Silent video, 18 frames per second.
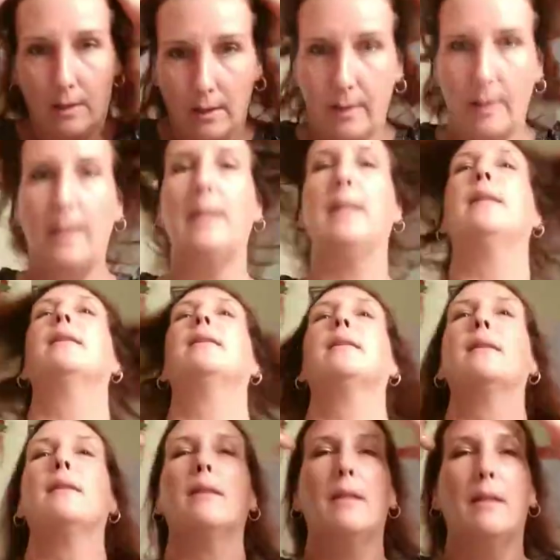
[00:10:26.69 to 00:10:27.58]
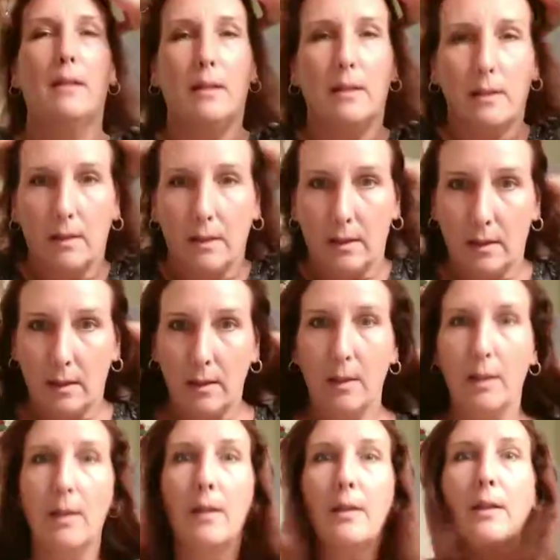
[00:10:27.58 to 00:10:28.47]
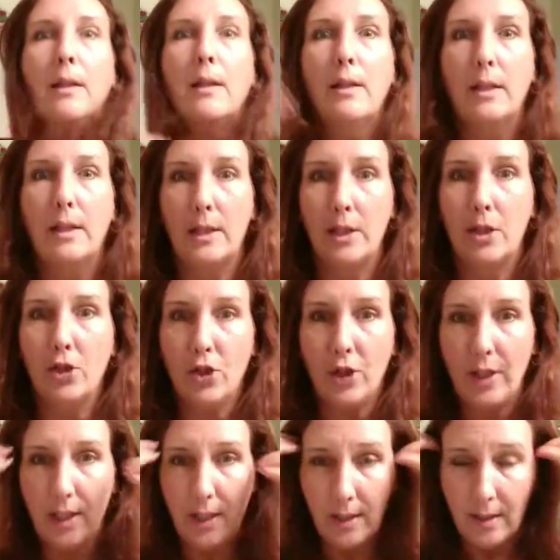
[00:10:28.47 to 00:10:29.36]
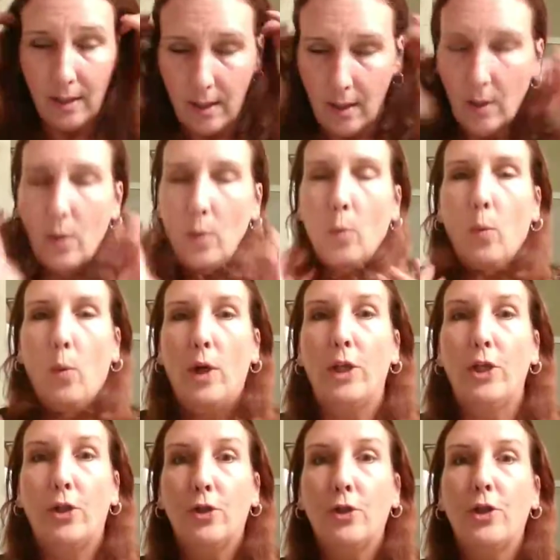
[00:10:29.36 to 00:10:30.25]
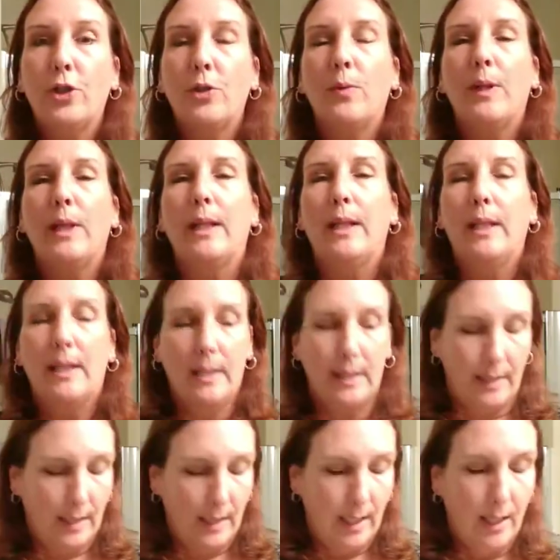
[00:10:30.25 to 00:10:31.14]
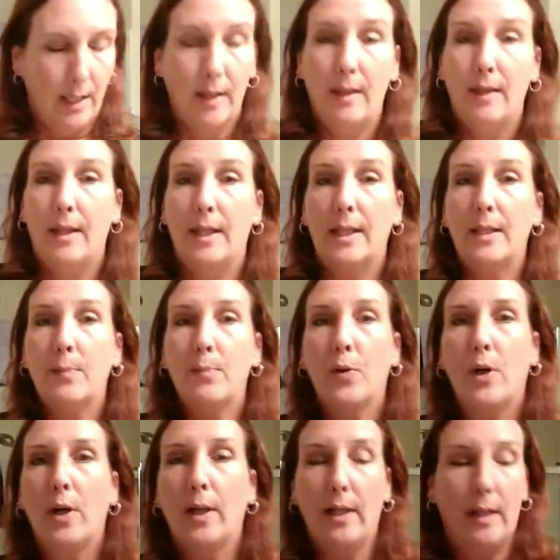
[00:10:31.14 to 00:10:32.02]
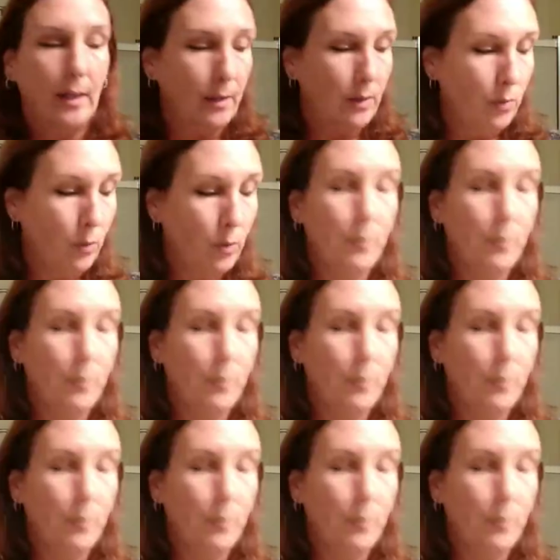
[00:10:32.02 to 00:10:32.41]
this conditioning, what you're doing is this product,